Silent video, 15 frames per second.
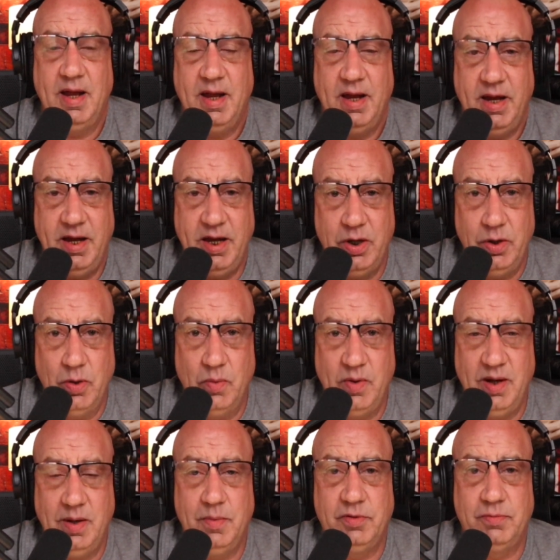He knew
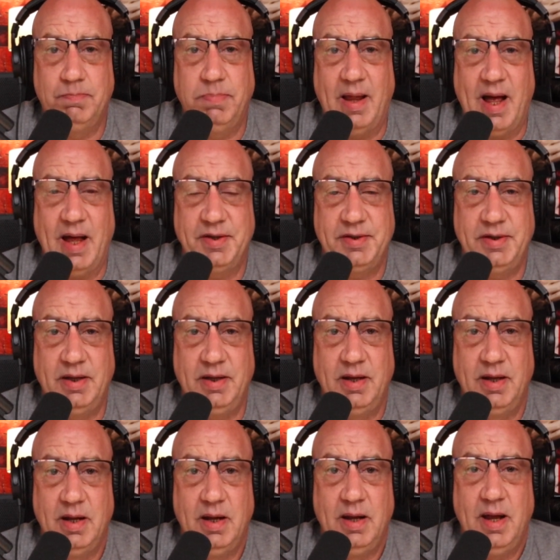he was blasted.